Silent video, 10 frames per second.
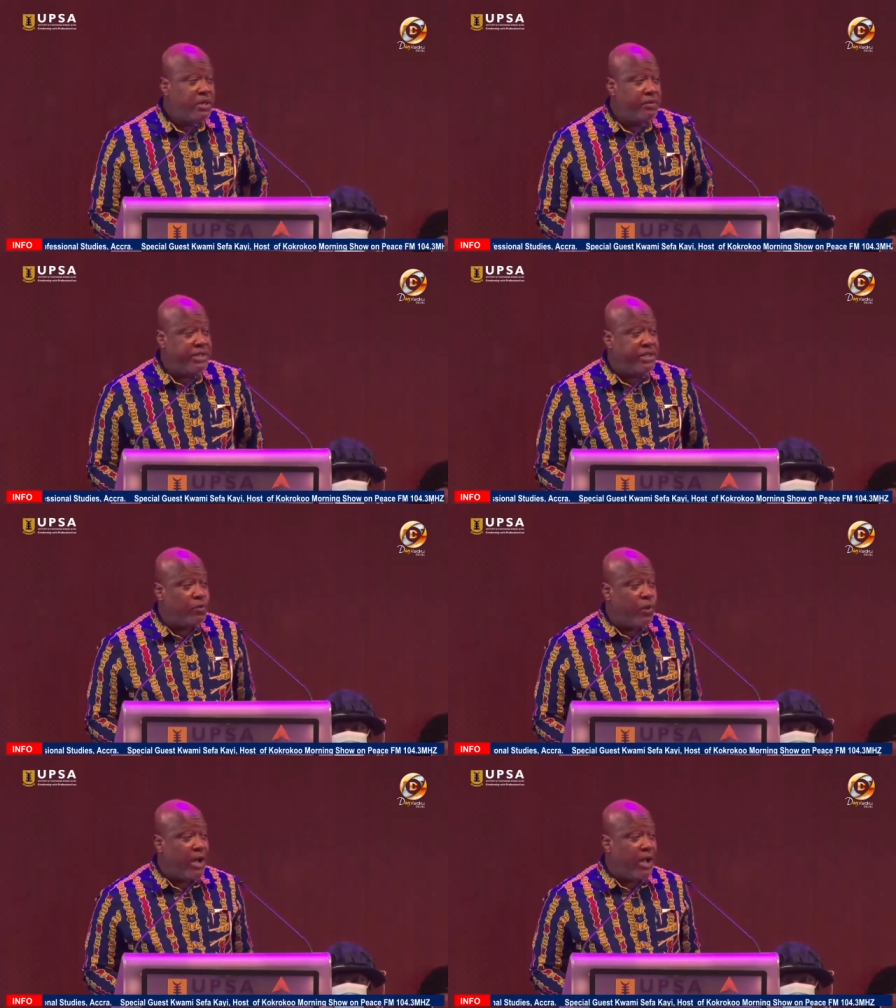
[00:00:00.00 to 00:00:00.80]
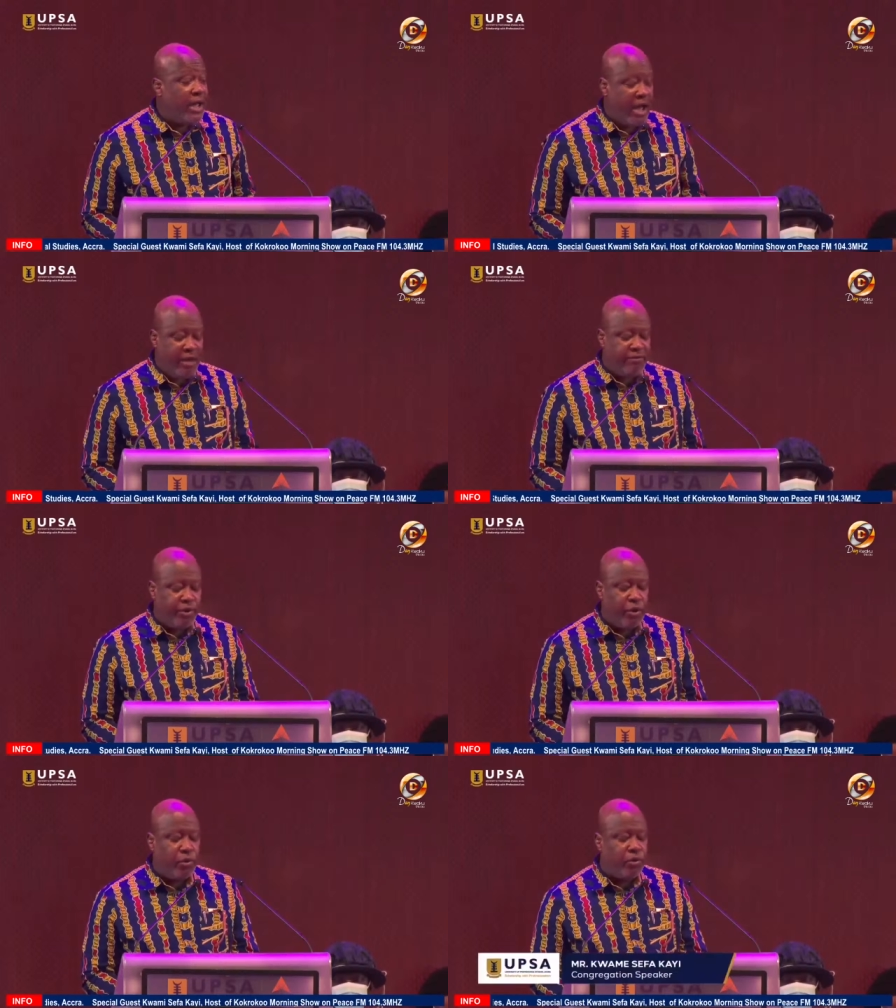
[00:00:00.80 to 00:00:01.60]
The reason why I've
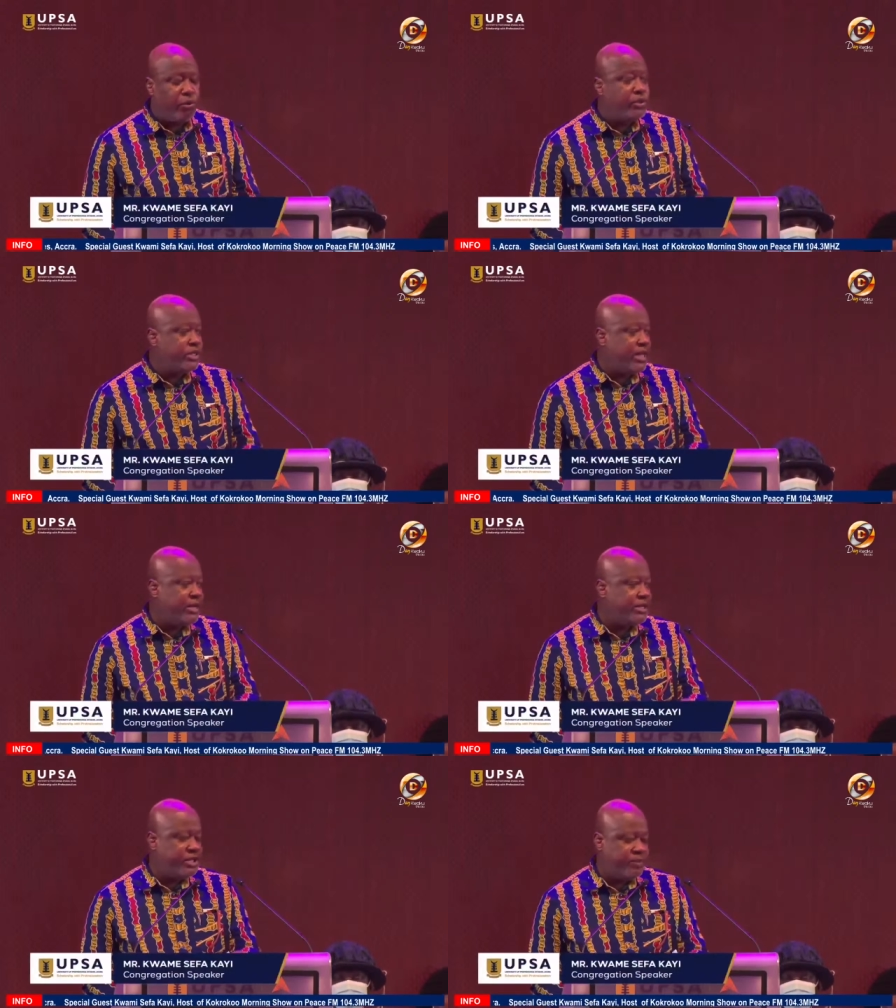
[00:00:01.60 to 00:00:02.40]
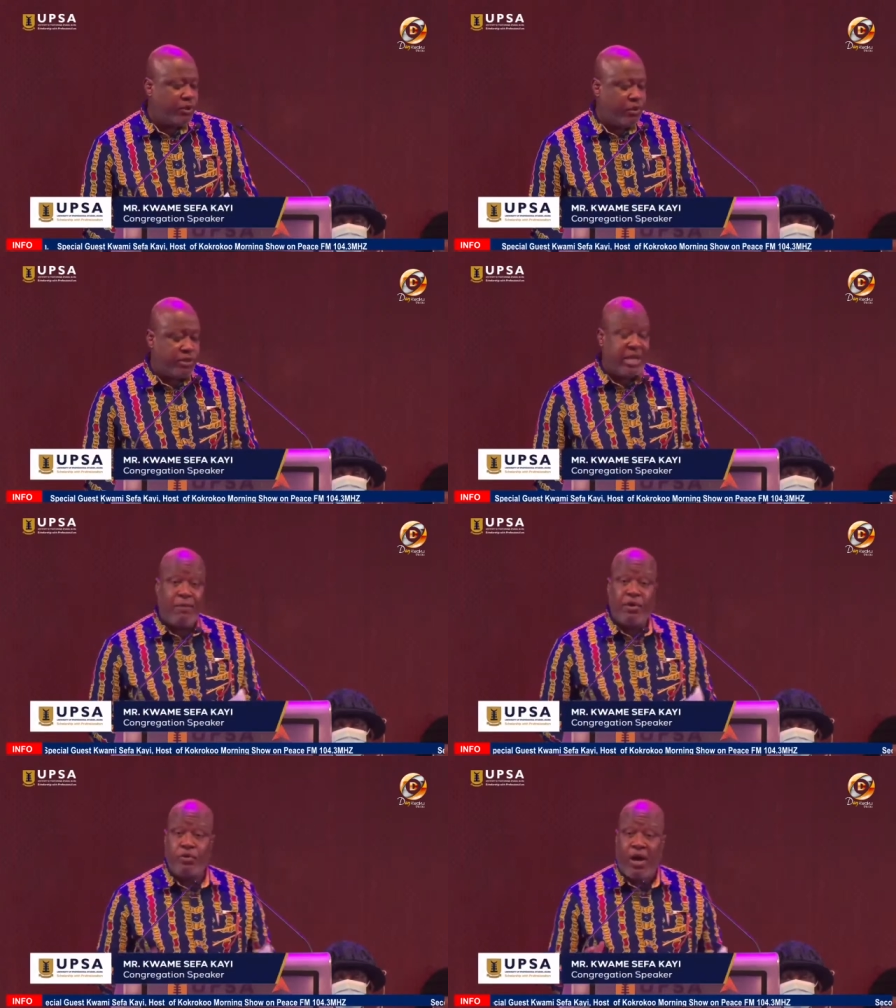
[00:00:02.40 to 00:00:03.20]
rolled that is because
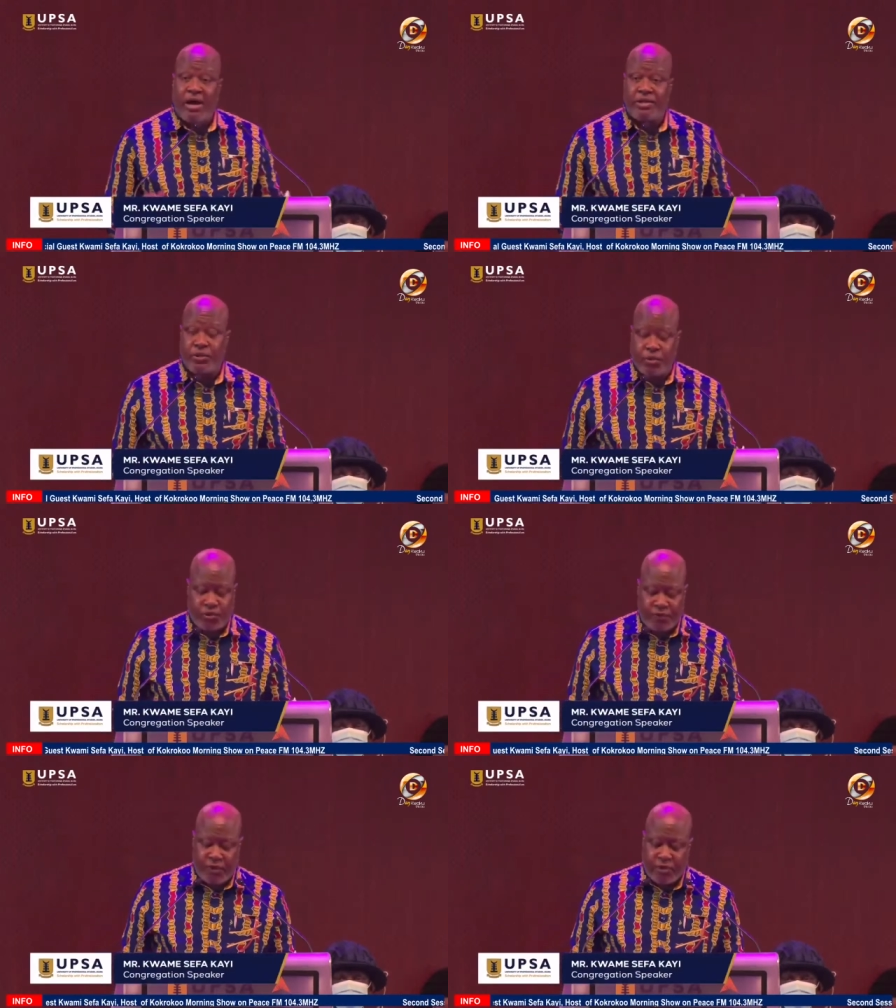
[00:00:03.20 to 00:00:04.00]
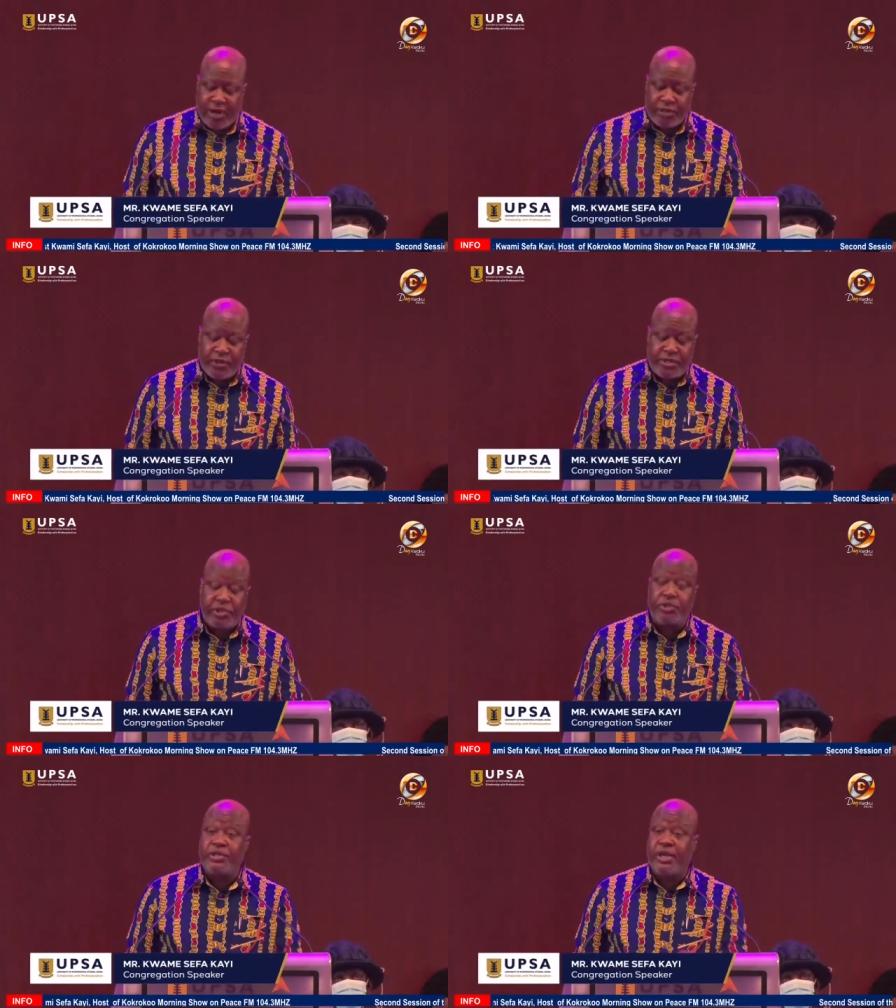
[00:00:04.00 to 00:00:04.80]
I want to ask those of you
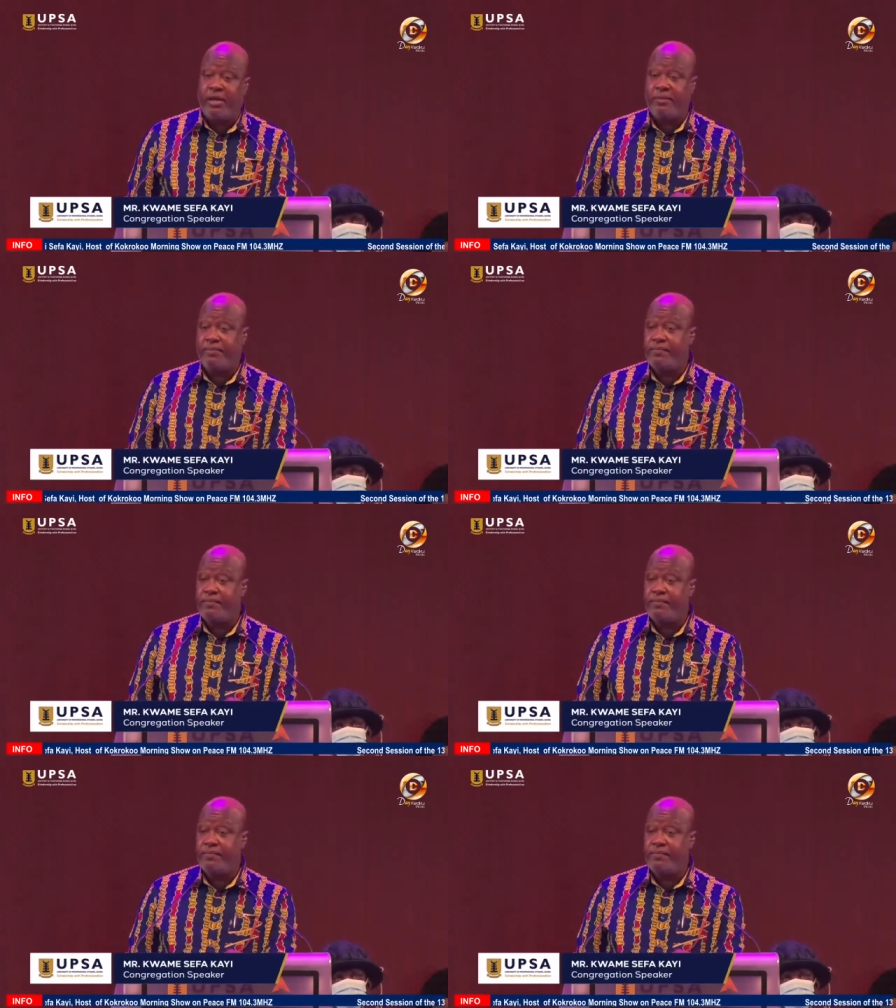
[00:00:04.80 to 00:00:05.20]
graduating today